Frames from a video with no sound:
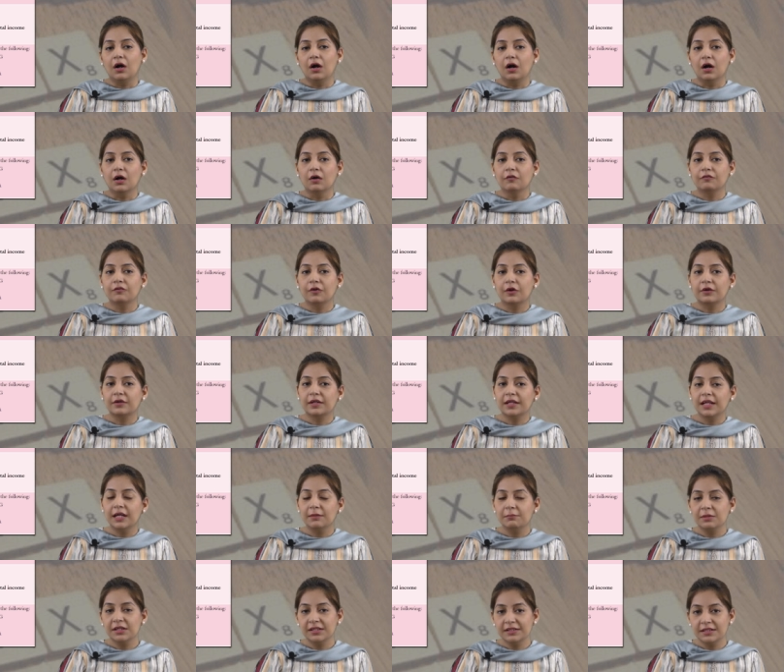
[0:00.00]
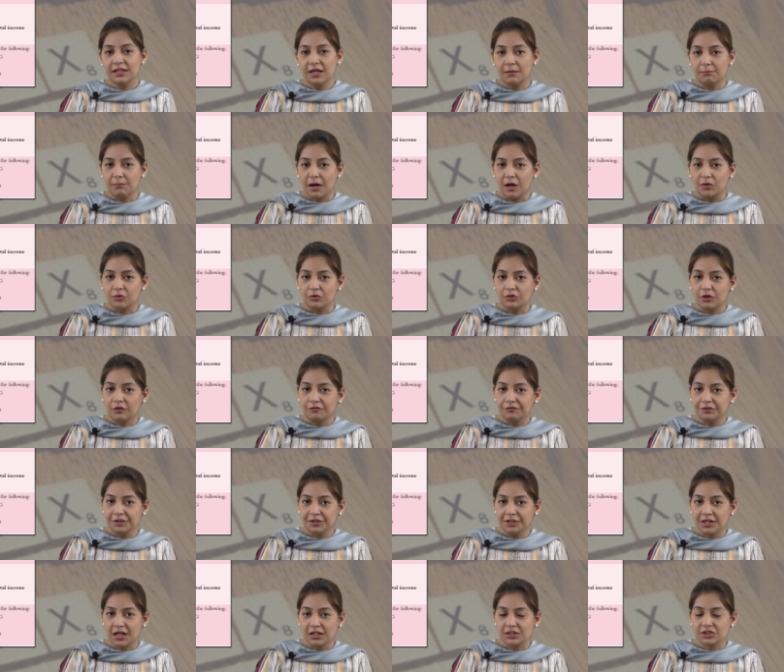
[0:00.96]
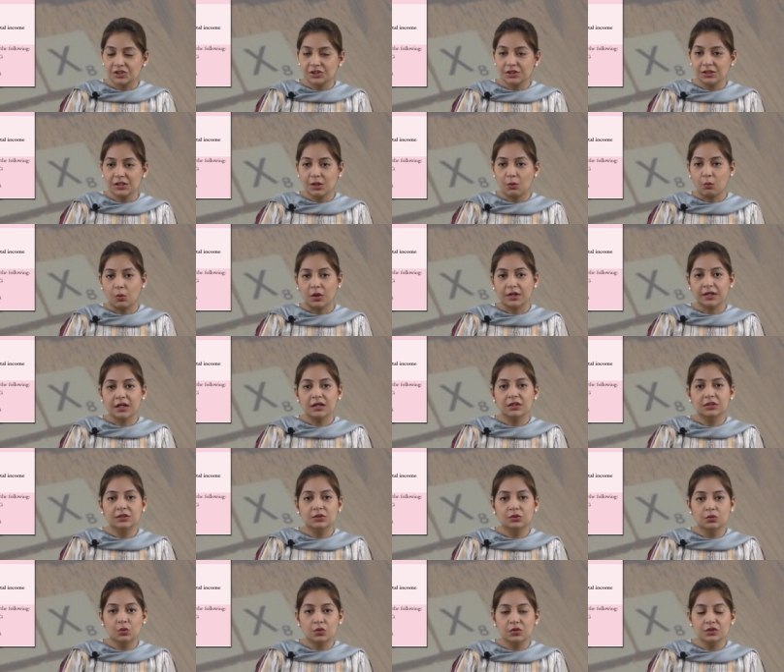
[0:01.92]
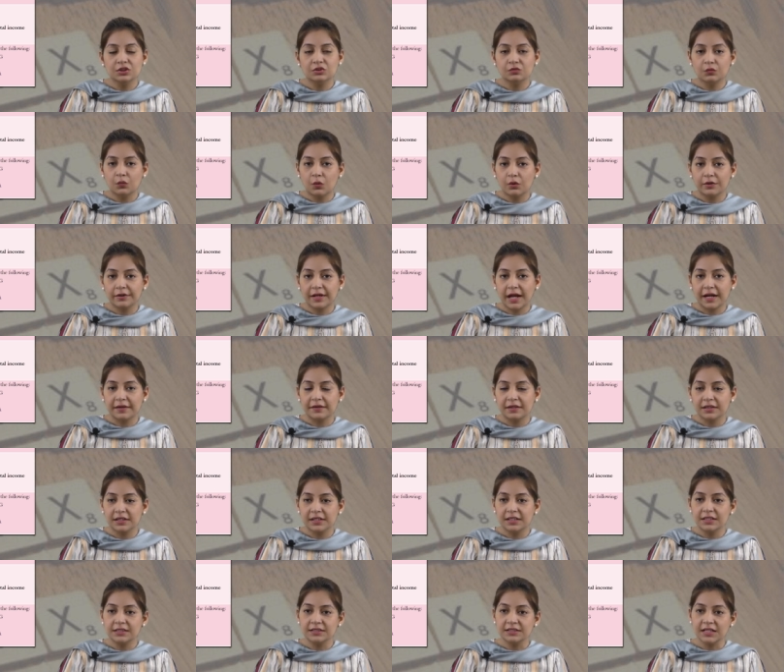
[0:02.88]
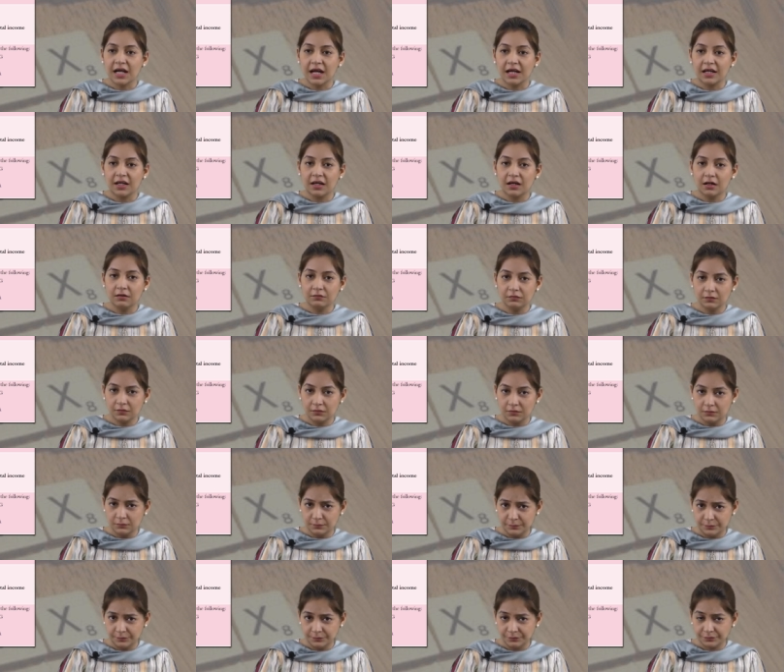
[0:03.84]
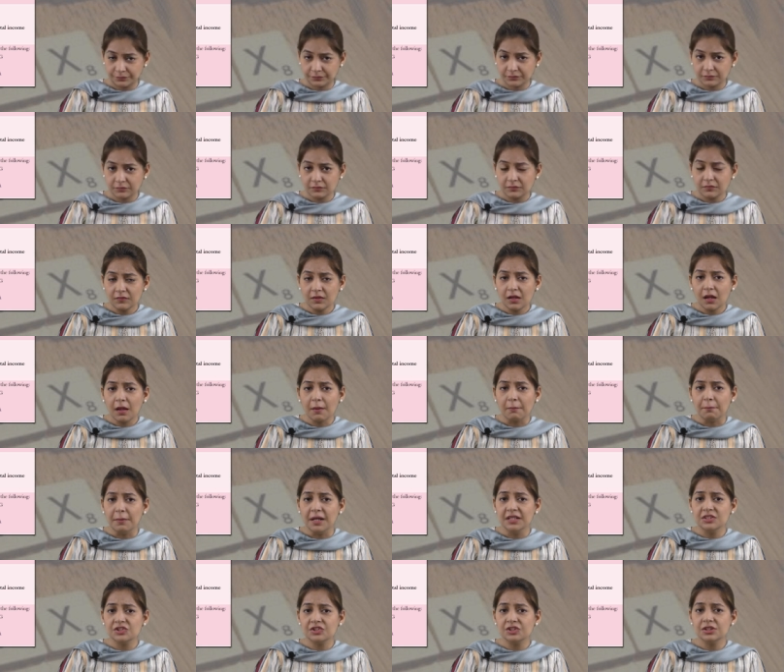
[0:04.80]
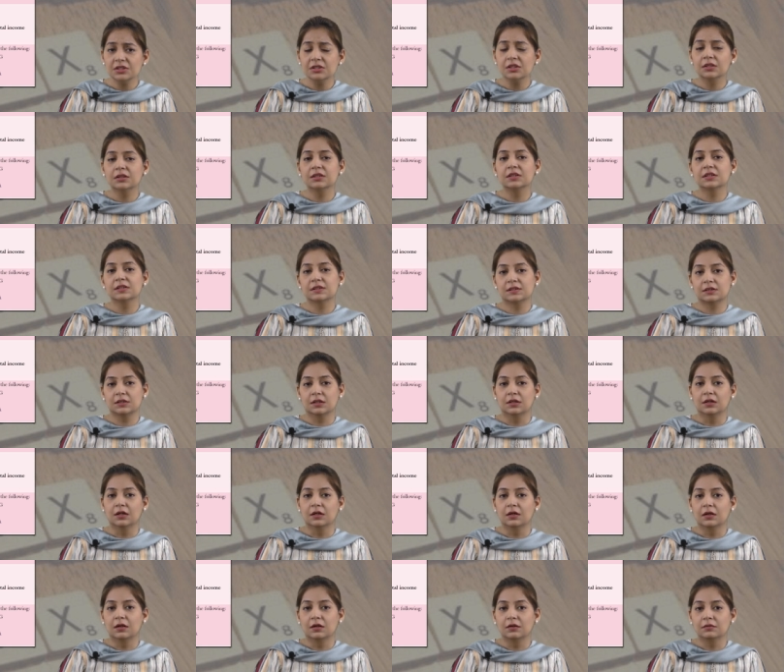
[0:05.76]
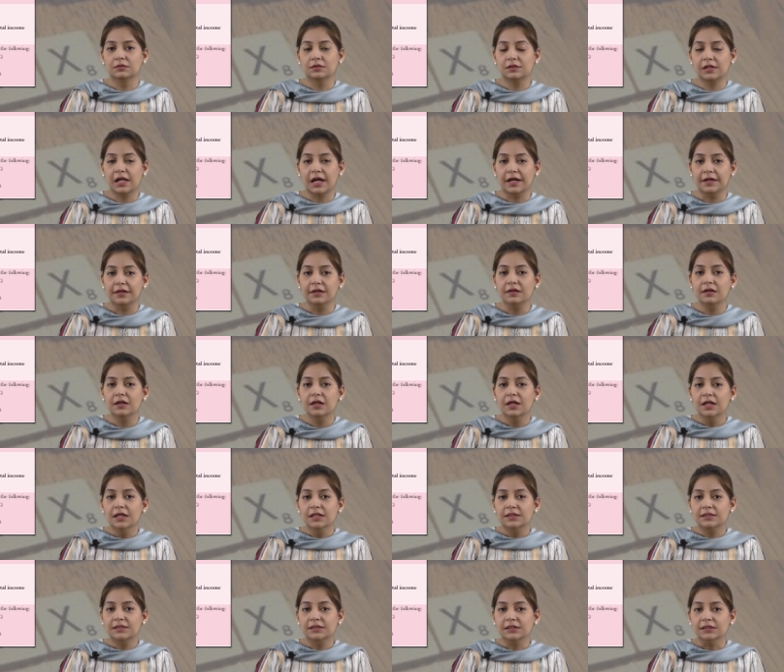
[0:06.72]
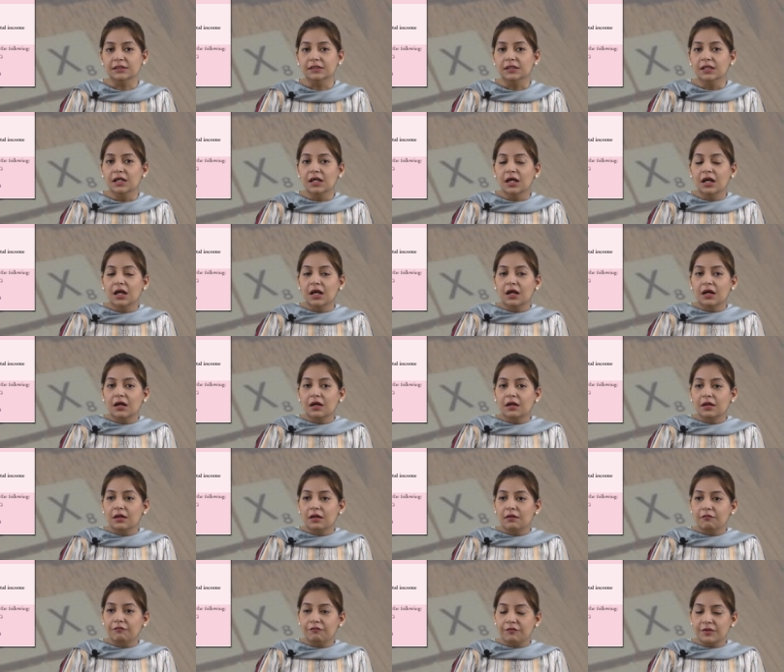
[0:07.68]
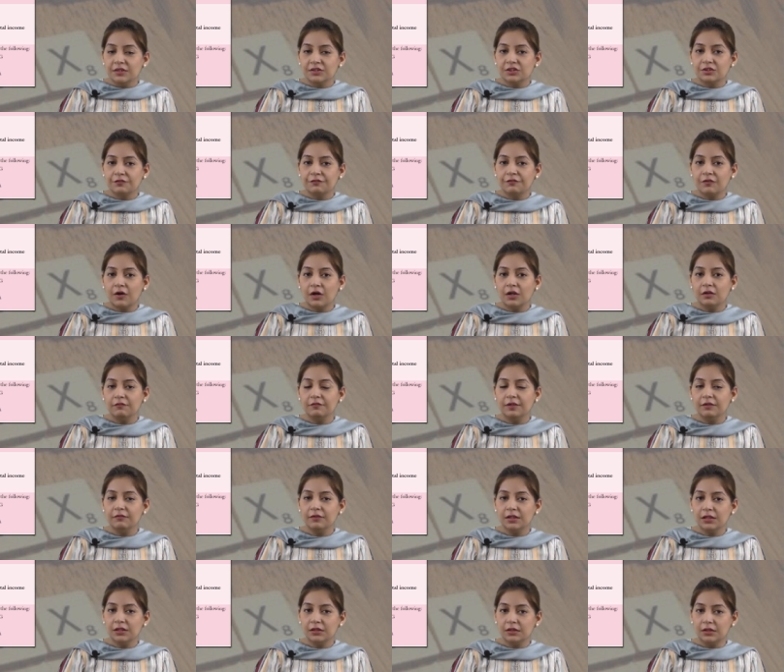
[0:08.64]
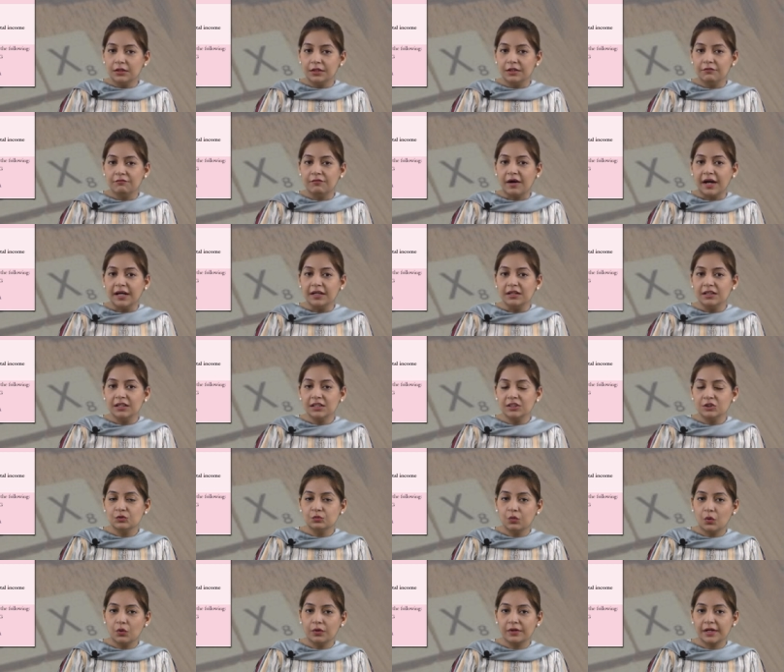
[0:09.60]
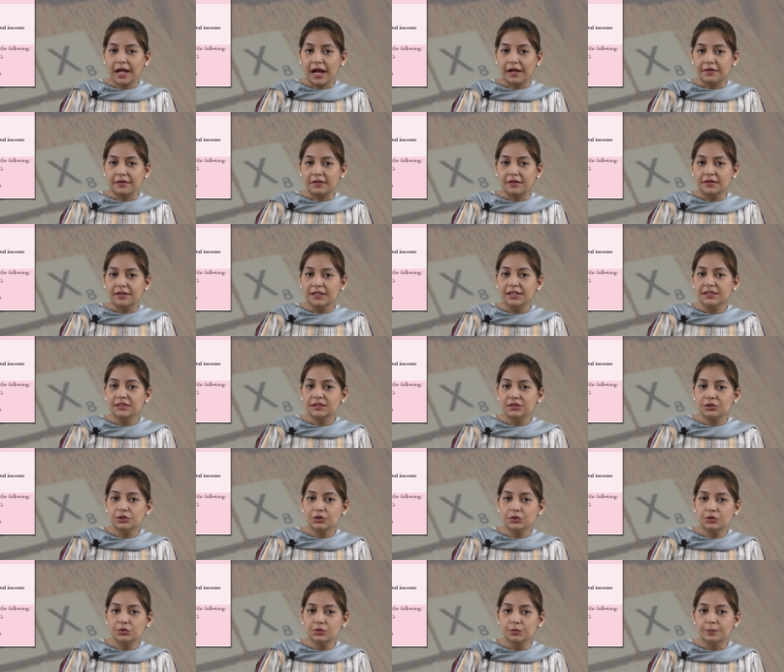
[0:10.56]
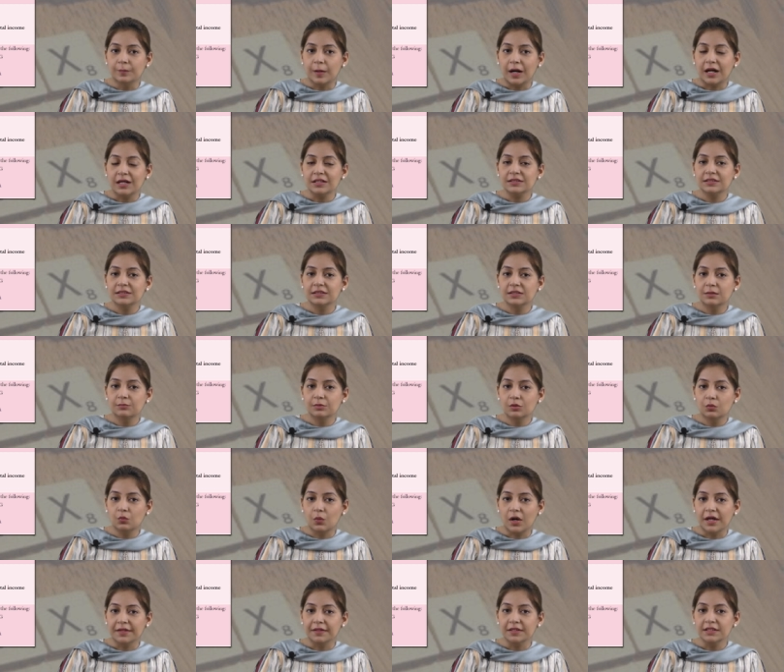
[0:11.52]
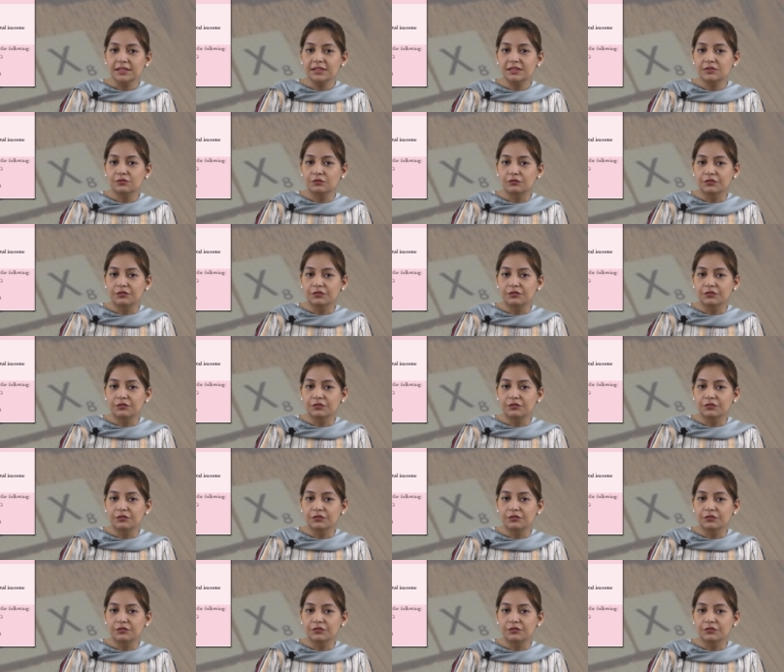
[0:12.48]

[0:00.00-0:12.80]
uh, for claiming the amount of deduction. Now what are those four categories? I have mentioned in this uh, slide. See, first of all we will uh, divide these four categories into two parts. Number one is